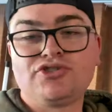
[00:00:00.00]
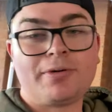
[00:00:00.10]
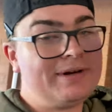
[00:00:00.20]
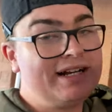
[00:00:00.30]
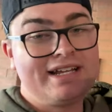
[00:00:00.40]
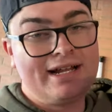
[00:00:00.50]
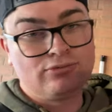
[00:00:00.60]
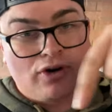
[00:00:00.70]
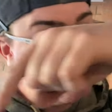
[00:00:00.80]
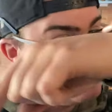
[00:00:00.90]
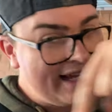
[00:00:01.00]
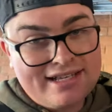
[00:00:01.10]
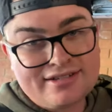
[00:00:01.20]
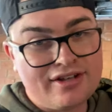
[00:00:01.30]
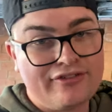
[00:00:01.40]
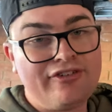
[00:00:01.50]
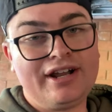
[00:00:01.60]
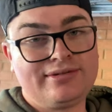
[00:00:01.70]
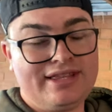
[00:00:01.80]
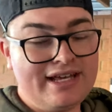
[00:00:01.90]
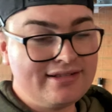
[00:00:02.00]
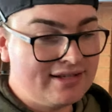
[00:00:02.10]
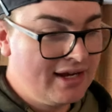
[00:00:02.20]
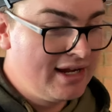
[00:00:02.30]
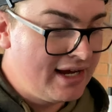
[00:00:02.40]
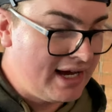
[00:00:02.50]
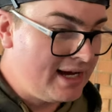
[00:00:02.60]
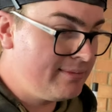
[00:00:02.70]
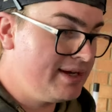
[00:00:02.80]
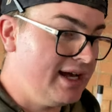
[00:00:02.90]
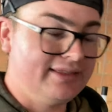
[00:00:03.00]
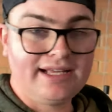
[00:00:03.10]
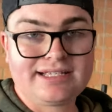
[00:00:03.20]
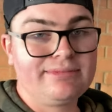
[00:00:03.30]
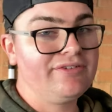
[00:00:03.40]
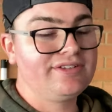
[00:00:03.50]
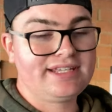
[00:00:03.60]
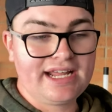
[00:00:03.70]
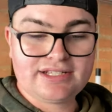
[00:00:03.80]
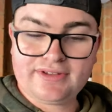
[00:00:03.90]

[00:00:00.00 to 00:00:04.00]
dropping it down right here so you can find us these. But yeah, that's gonna be it for today's